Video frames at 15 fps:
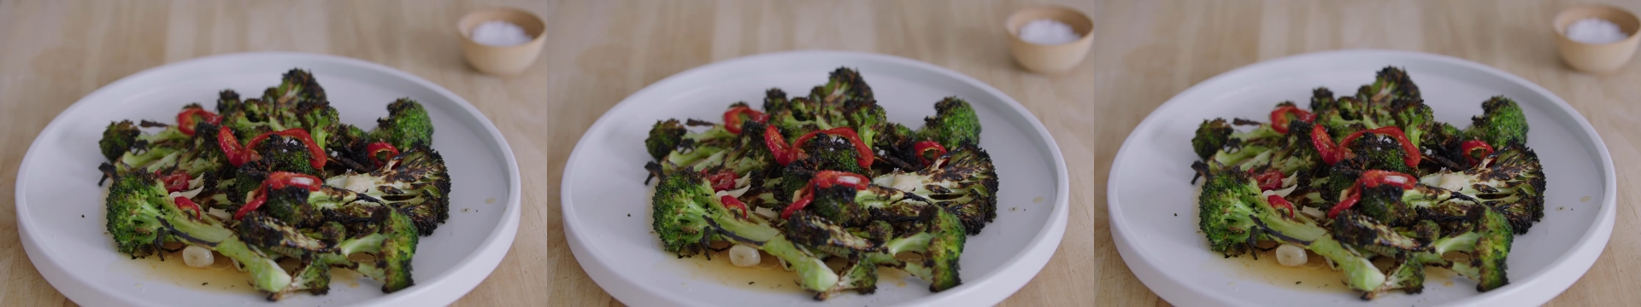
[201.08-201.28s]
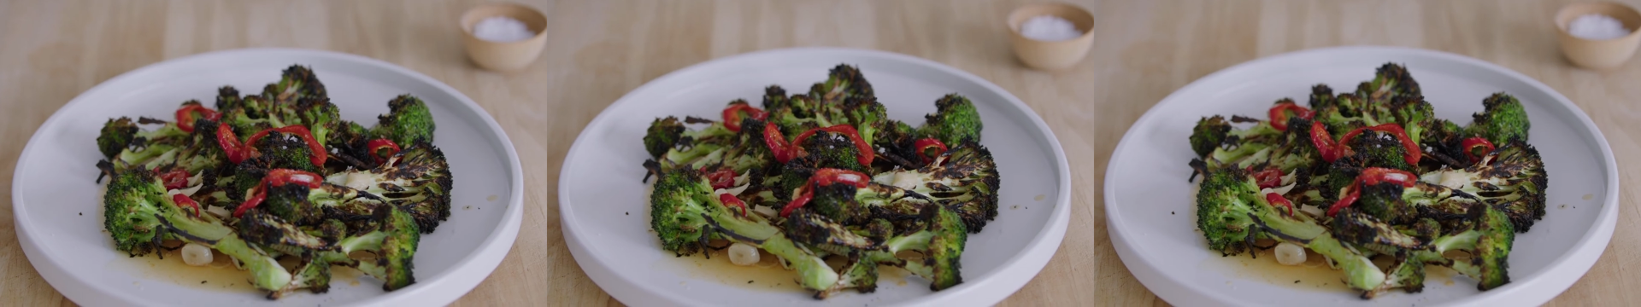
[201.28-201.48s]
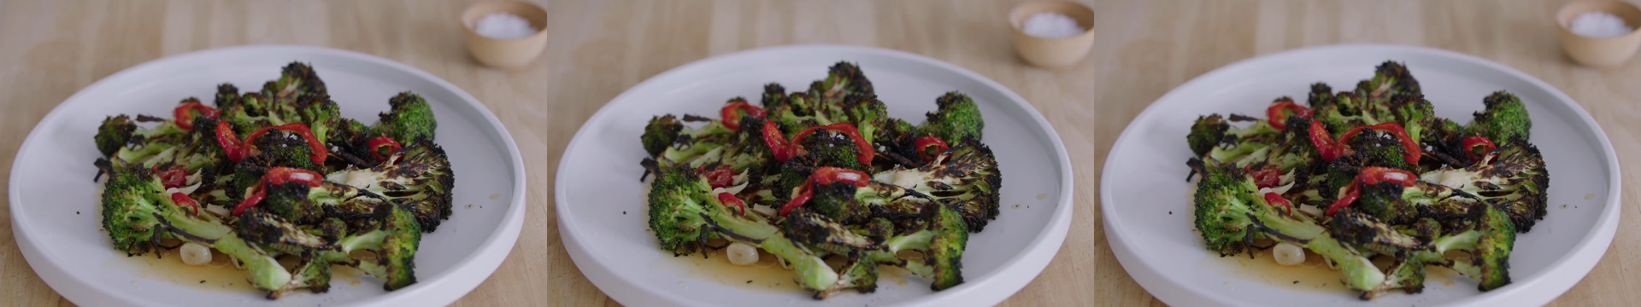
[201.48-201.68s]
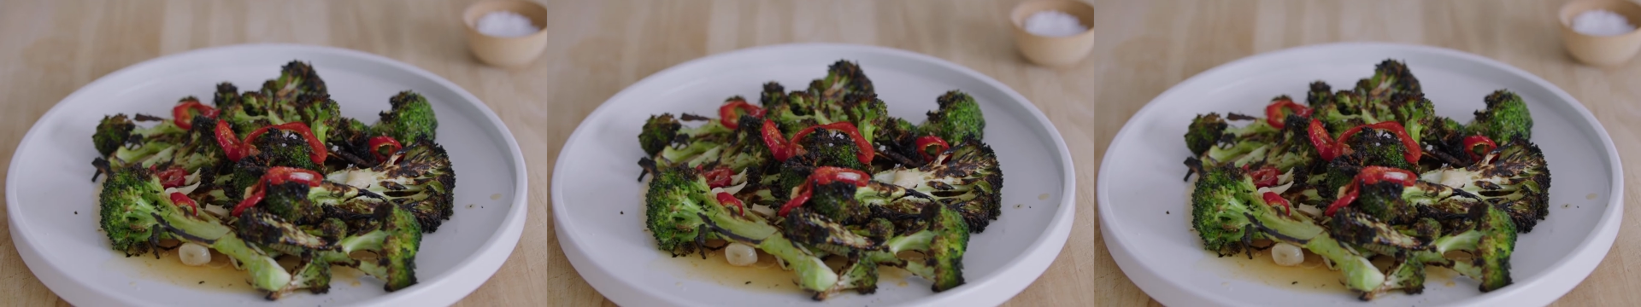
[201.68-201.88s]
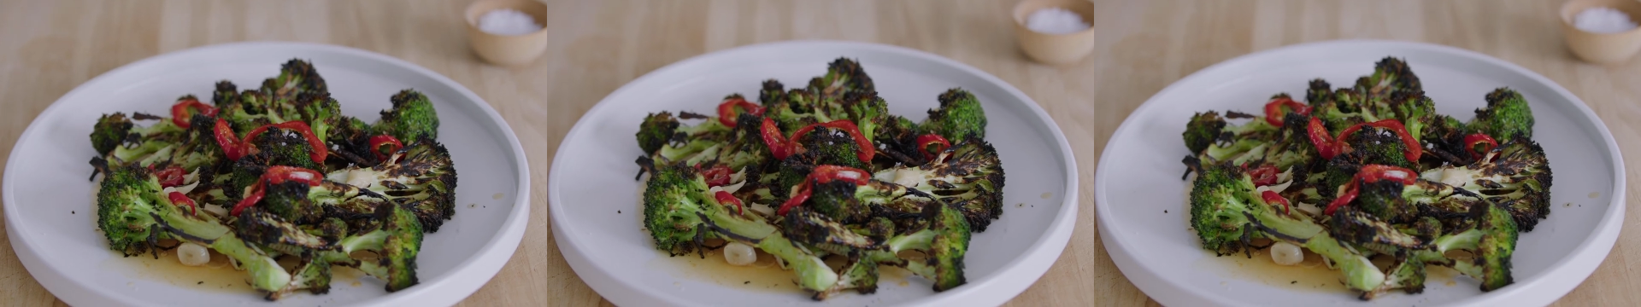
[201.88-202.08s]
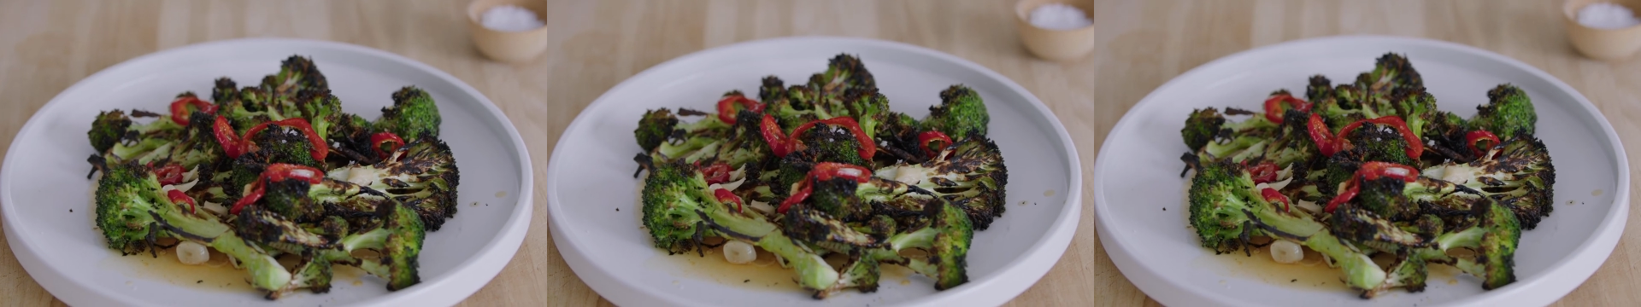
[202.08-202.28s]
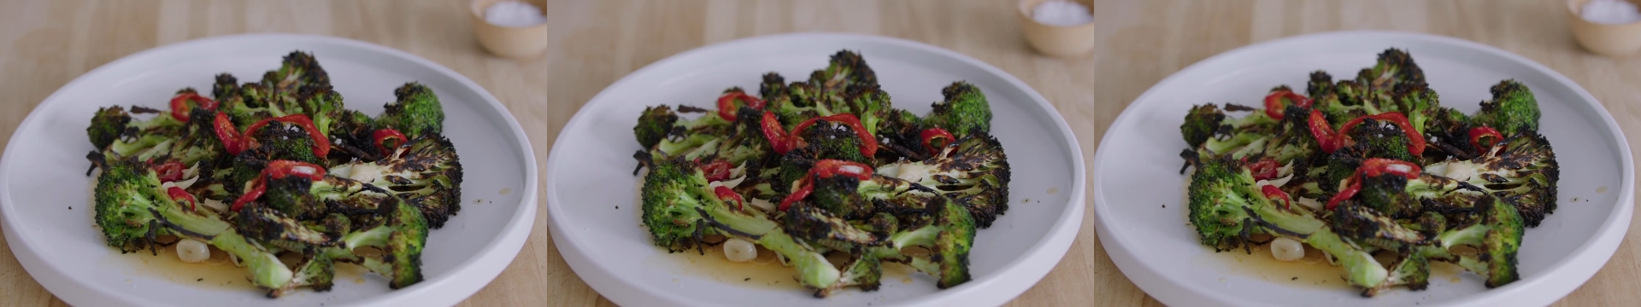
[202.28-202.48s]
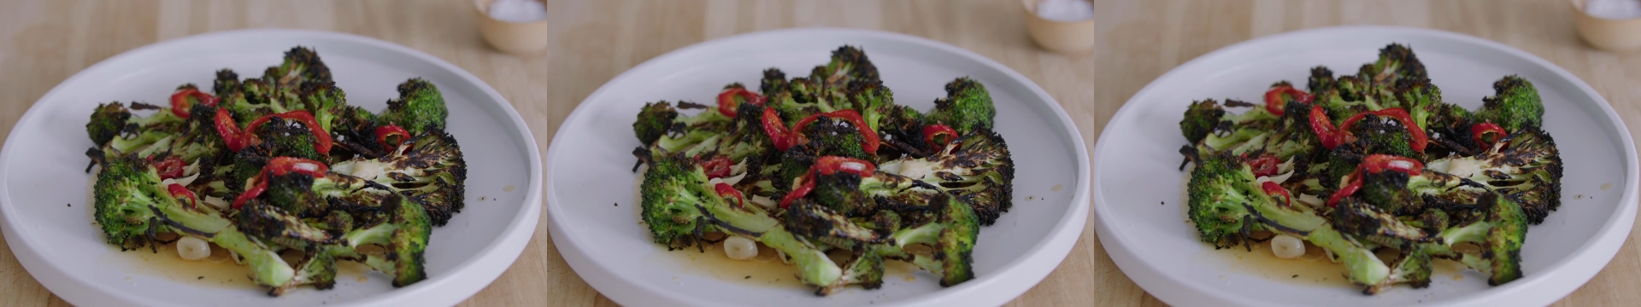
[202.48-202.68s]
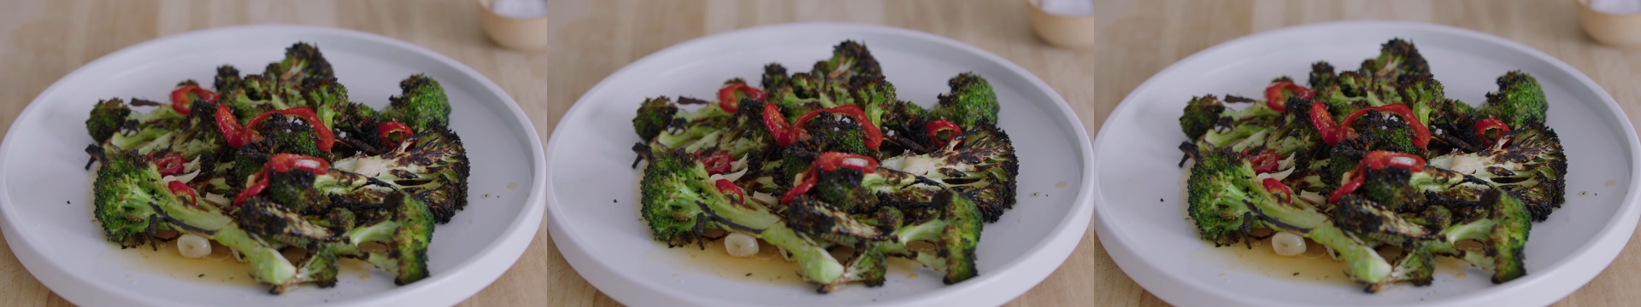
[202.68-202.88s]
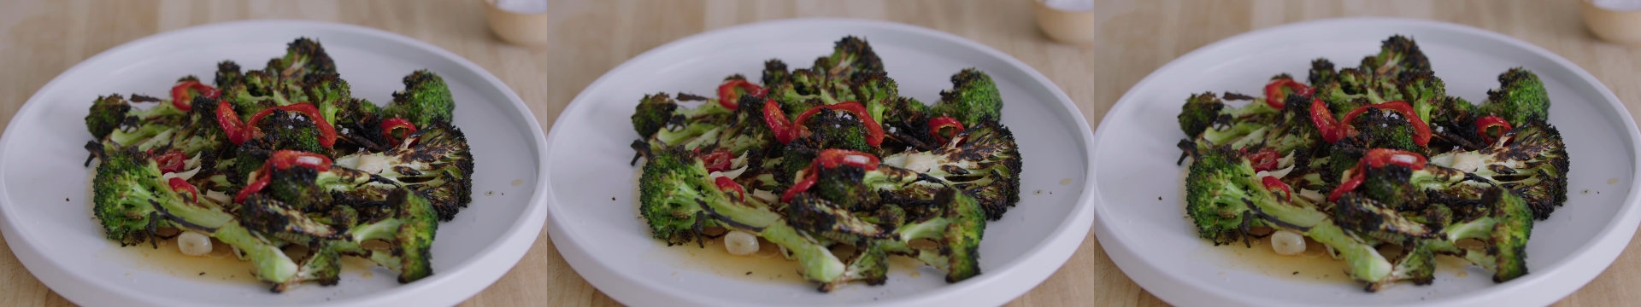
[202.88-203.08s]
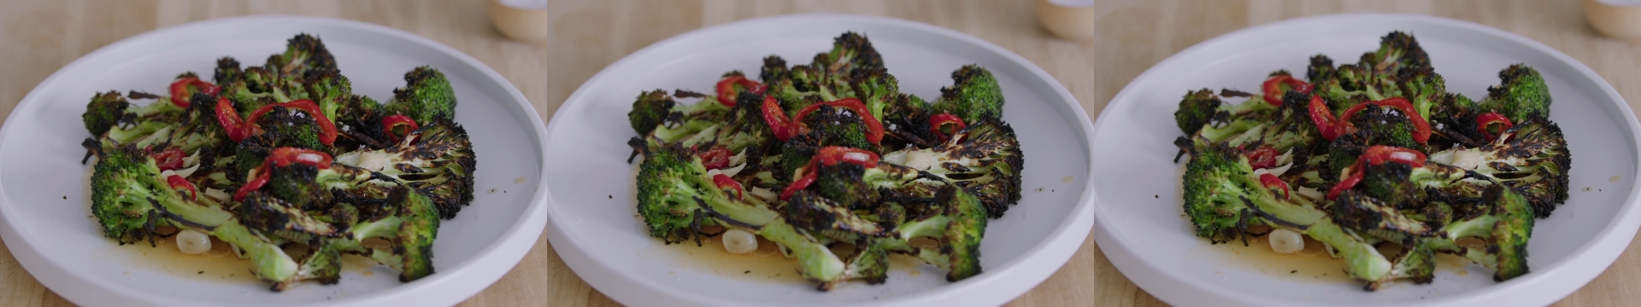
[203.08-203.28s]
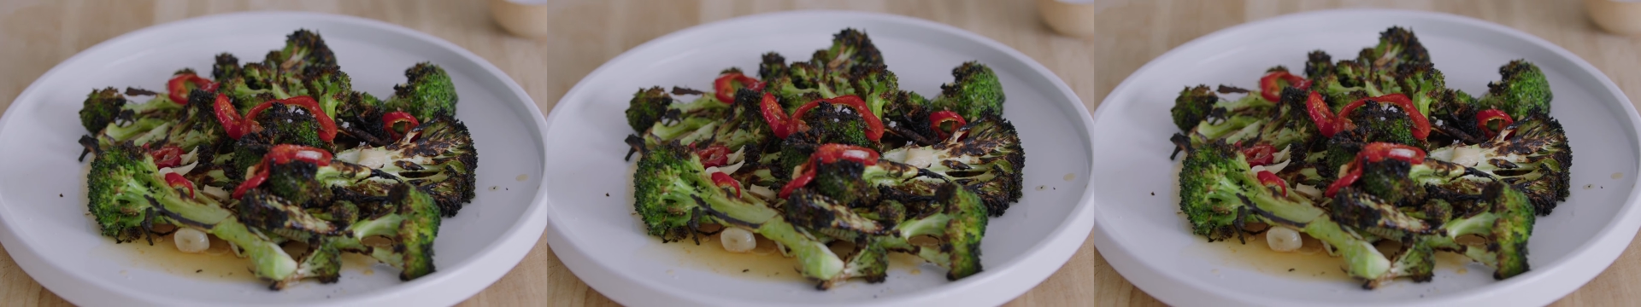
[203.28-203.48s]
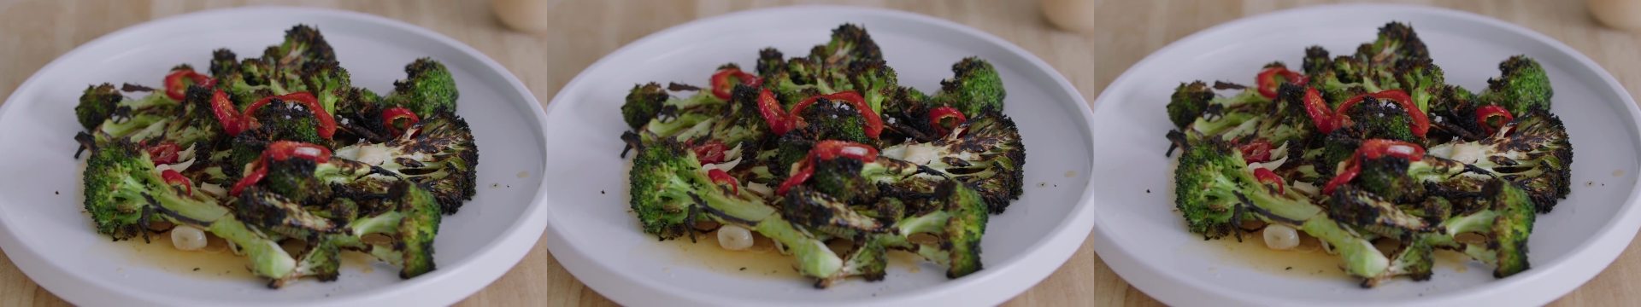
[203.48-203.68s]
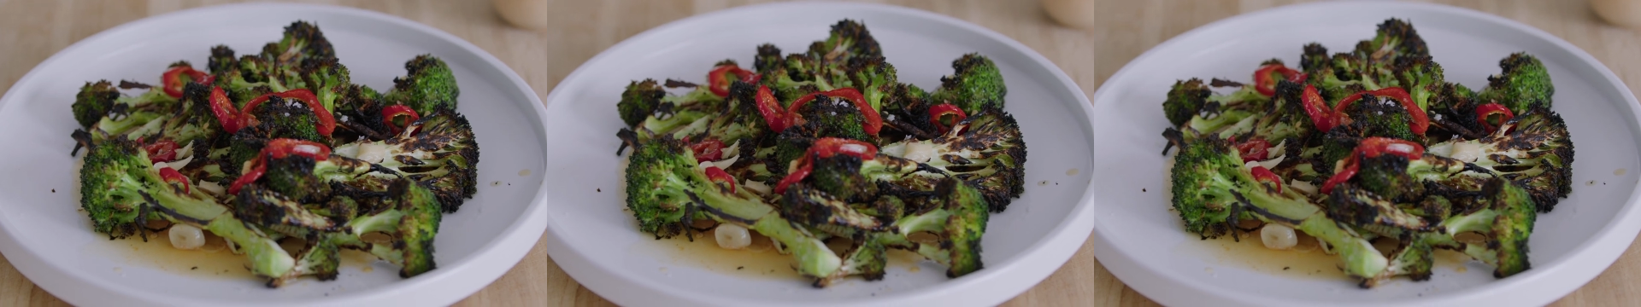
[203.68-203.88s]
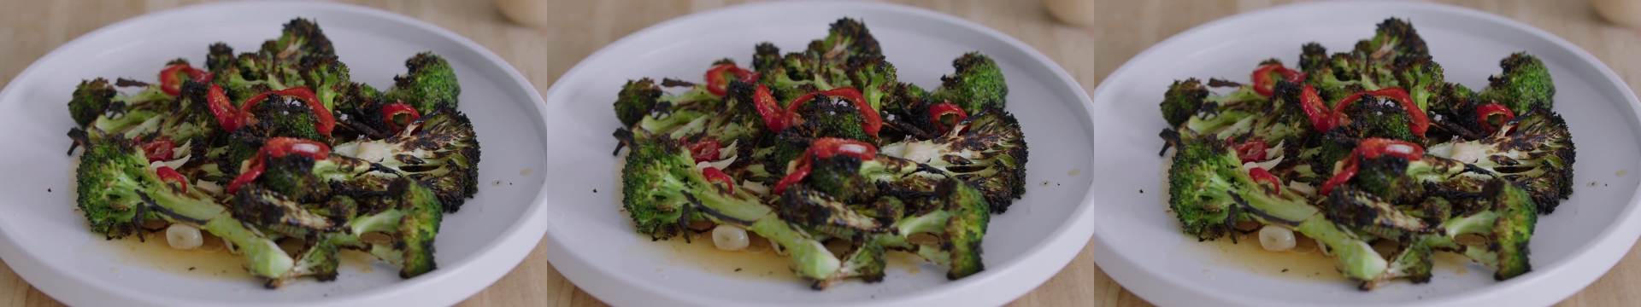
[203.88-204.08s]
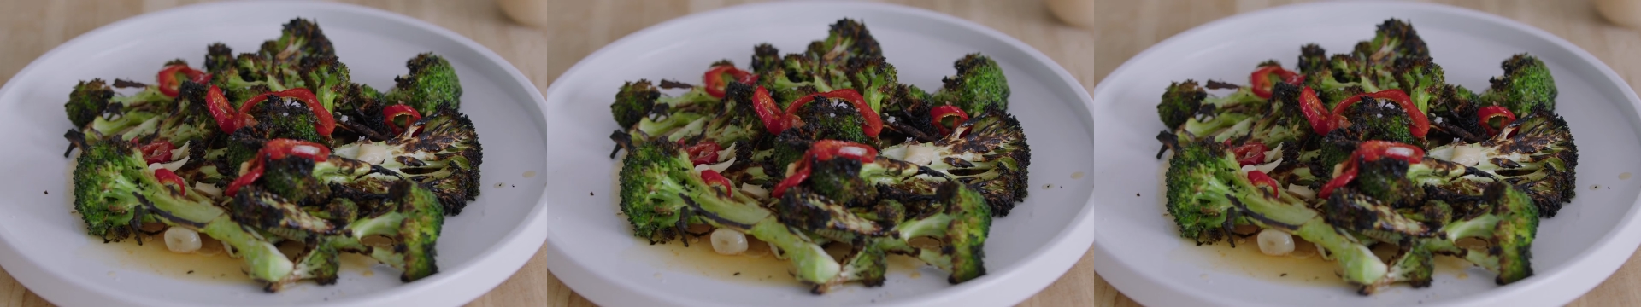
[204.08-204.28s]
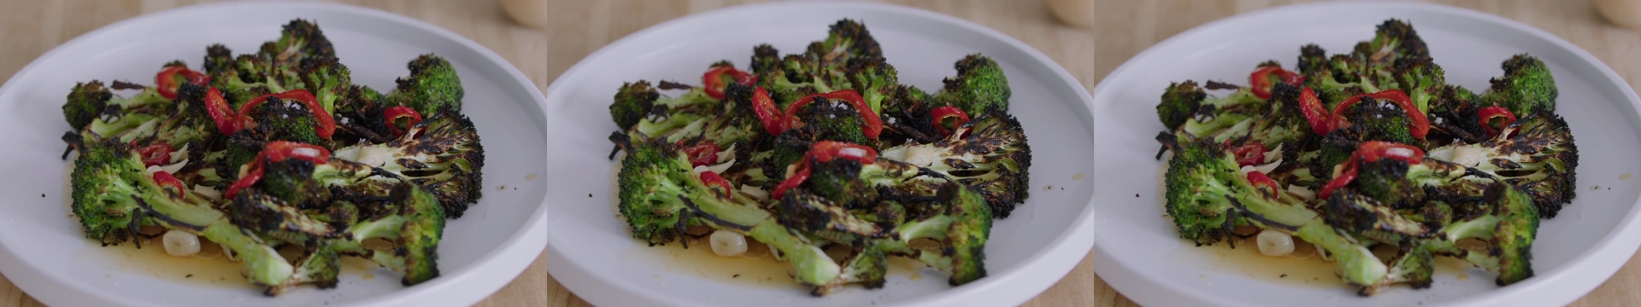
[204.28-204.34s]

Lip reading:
[unreadable: no face in view]